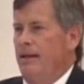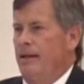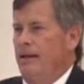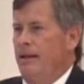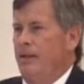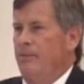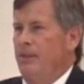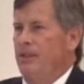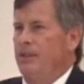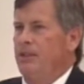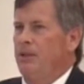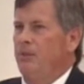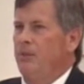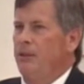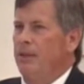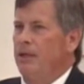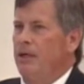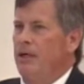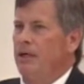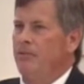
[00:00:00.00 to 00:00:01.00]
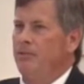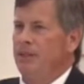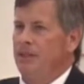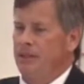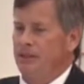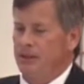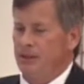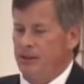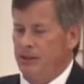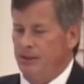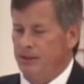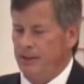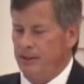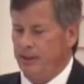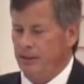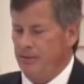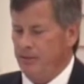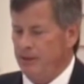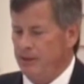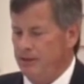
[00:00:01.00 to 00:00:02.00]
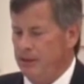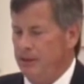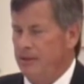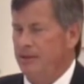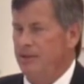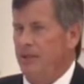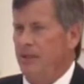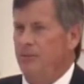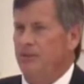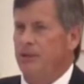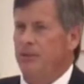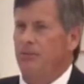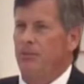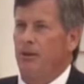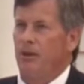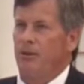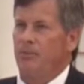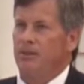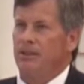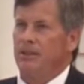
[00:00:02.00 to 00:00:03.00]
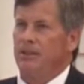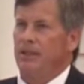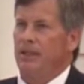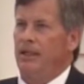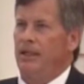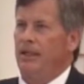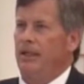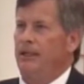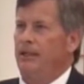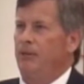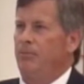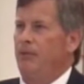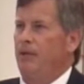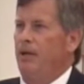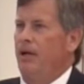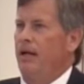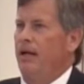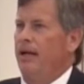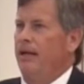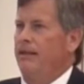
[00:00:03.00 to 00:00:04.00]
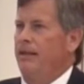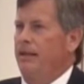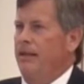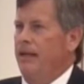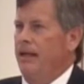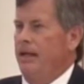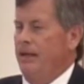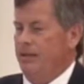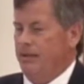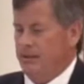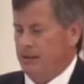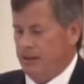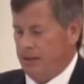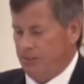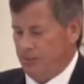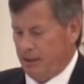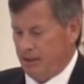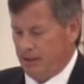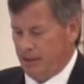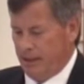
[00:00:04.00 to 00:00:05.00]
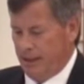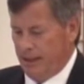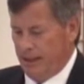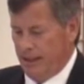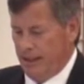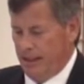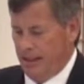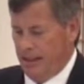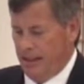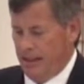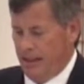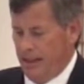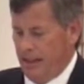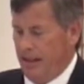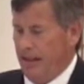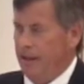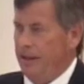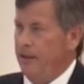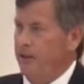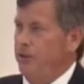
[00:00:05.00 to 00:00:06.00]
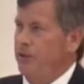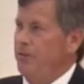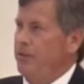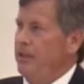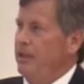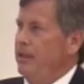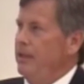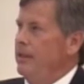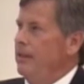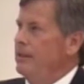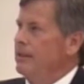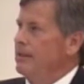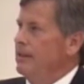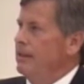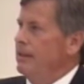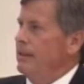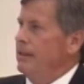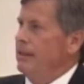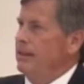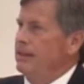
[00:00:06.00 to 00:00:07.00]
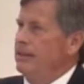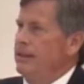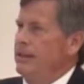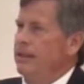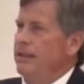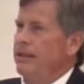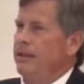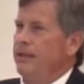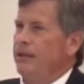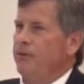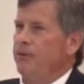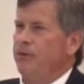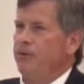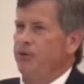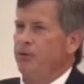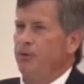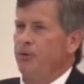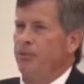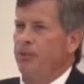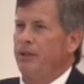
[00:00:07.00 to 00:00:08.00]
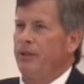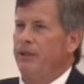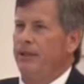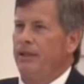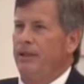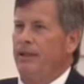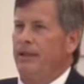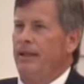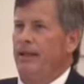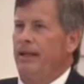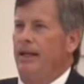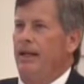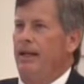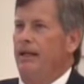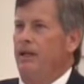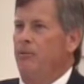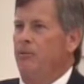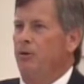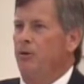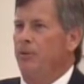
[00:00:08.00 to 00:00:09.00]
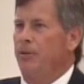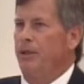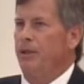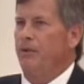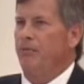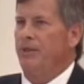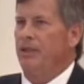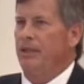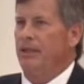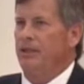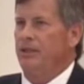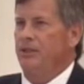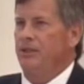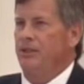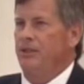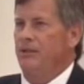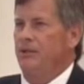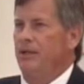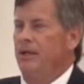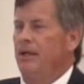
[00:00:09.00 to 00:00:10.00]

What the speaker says: a resident would come into the Community Development Department and apply at the counter typically, and there would be a 10-day review period and a permit would be issued.